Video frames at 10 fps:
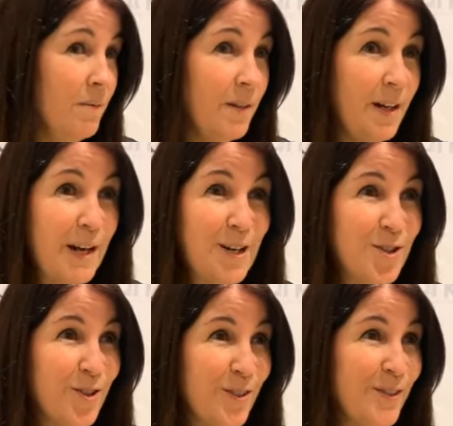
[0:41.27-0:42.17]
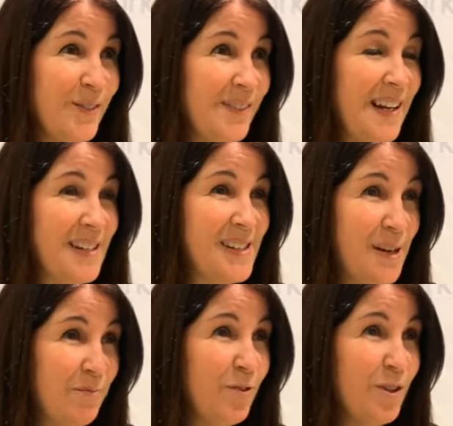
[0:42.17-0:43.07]
a natural next
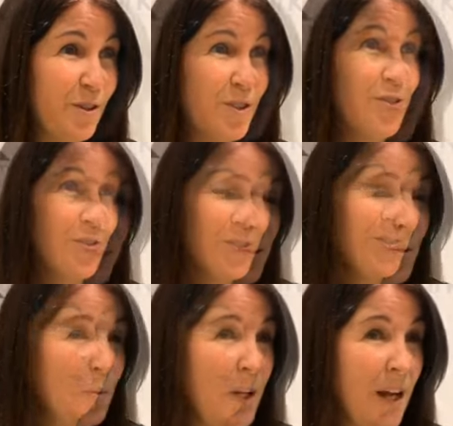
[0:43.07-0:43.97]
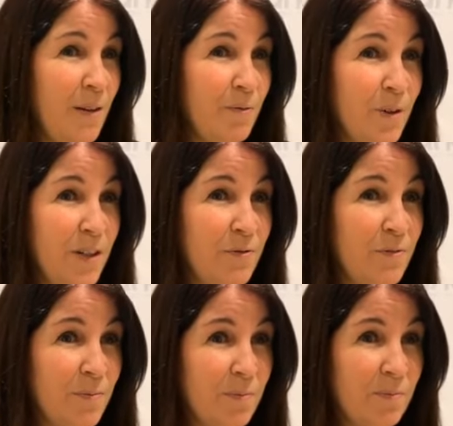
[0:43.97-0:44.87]
step for Erie Shores. We've
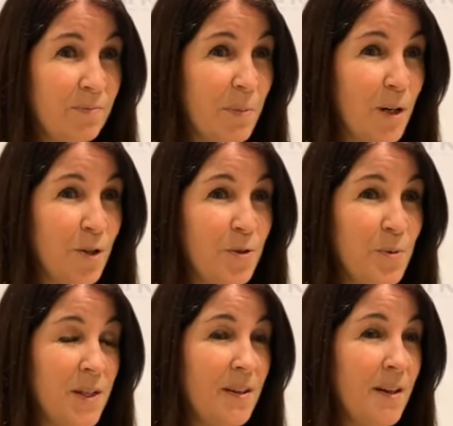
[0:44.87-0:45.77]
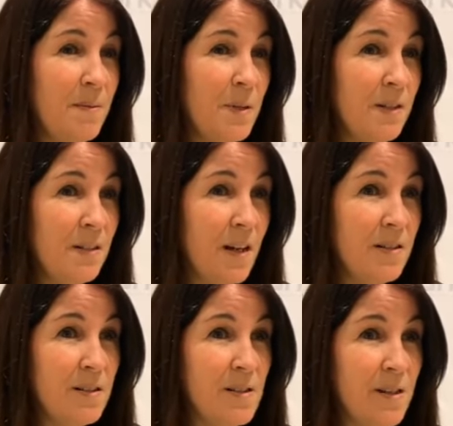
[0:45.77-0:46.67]
partnered with them and
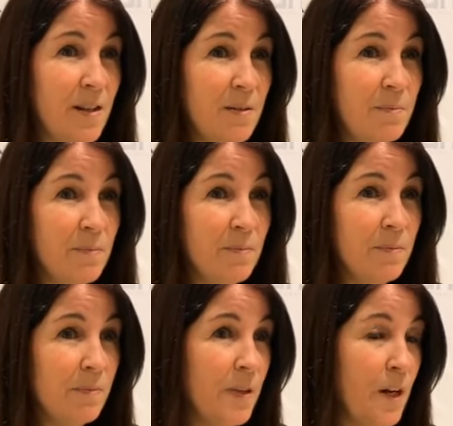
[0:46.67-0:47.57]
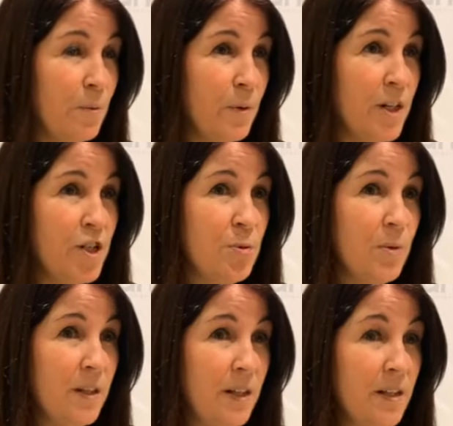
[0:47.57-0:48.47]
done some outreach
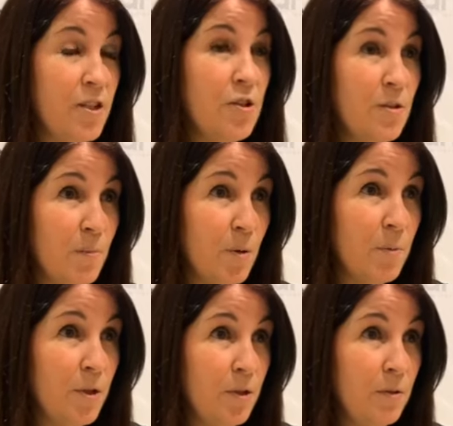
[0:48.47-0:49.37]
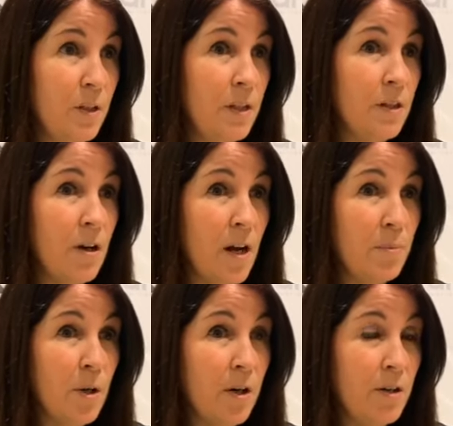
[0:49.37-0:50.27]
related to the mobile unit and our high
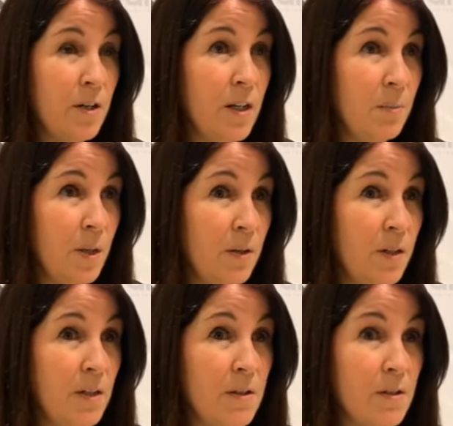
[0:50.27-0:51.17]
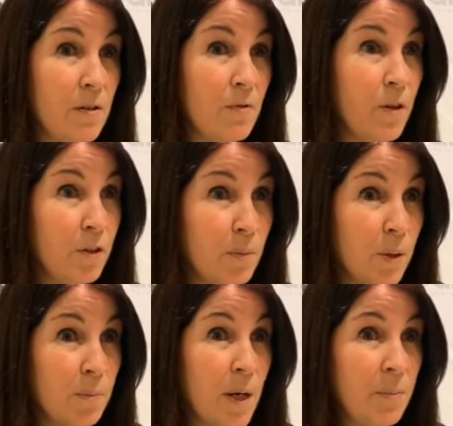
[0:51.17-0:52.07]
priority communities, our
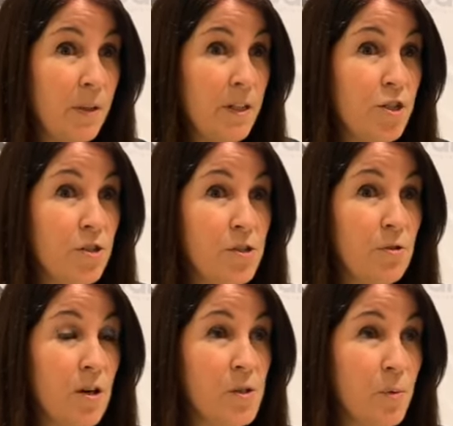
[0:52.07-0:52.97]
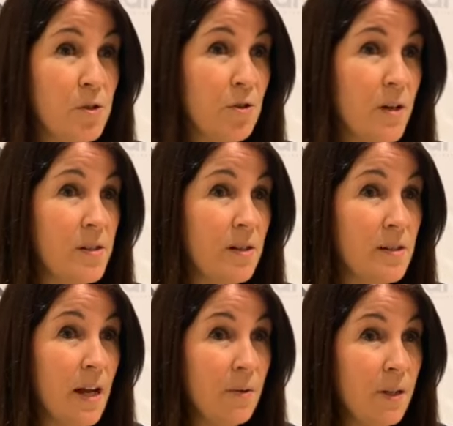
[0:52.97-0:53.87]
vulnerable populations across Windsor
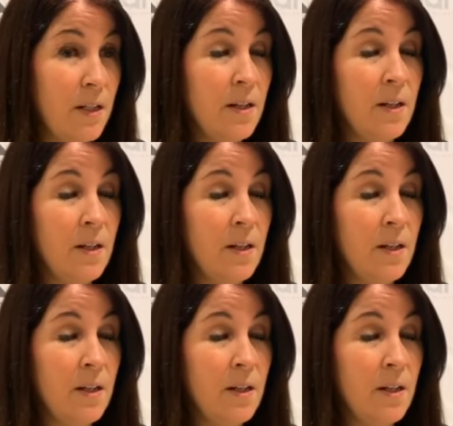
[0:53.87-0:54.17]
Essex County,